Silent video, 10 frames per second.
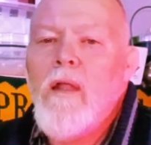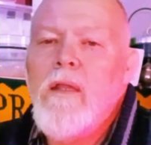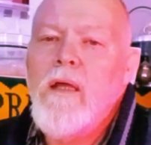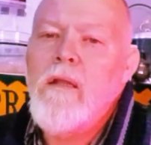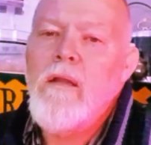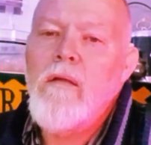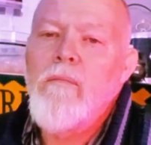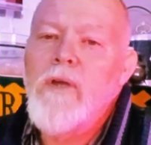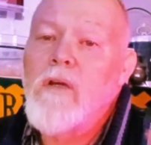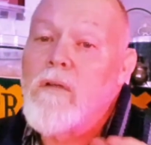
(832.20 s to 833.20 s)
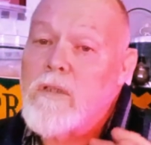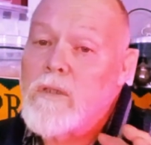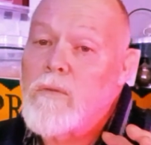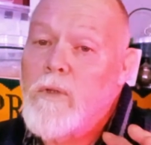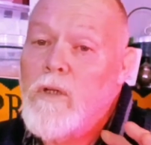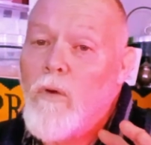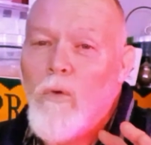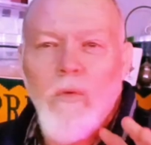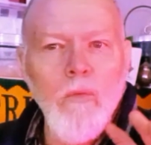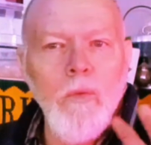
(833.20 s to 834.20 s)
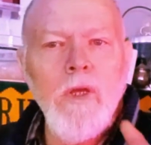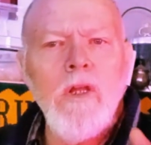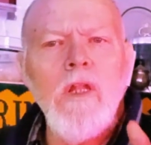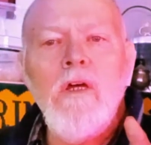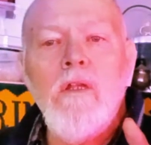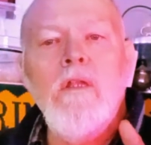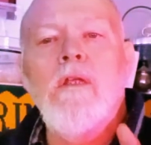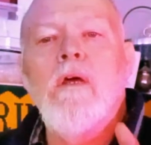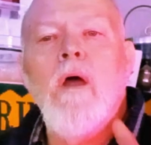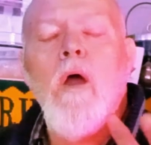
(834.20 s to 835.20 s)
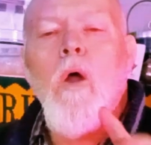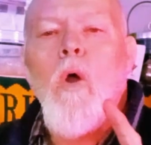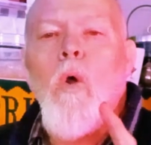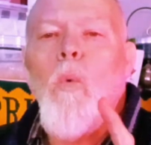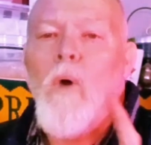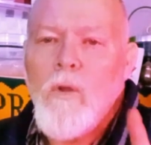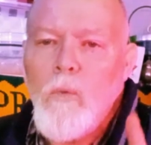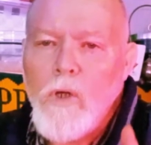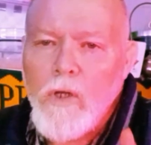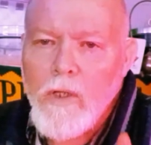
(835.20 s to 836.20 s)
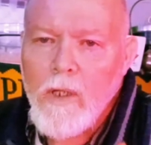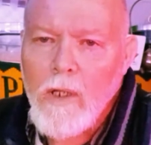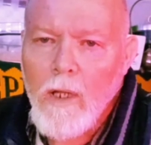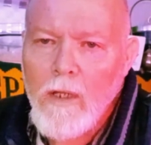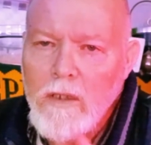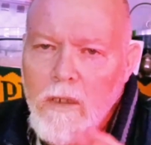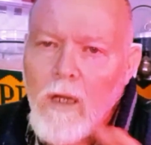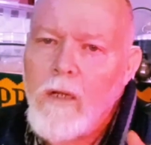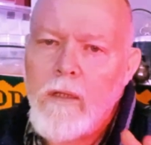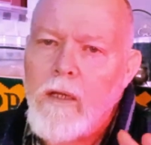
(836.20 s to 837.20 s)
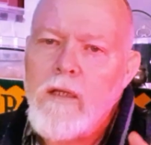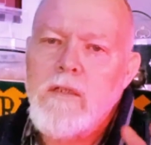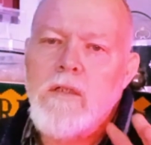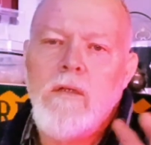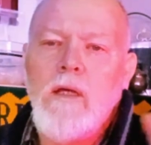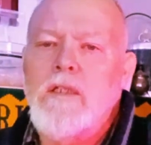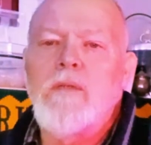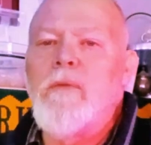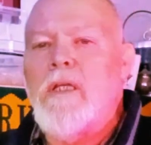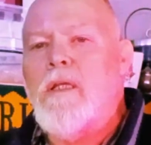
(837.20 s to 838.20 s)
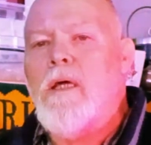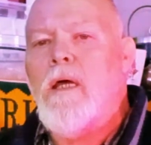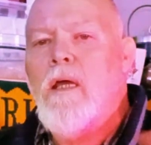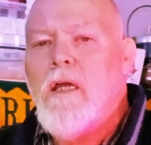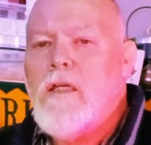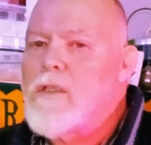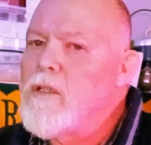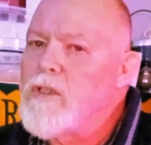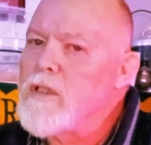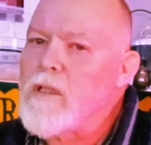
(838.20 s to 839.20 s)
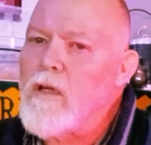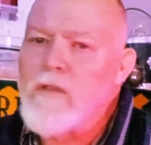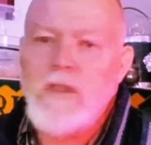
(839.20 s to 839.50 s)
Then, because we learned one word, and that's carne. So that's meat. So you just go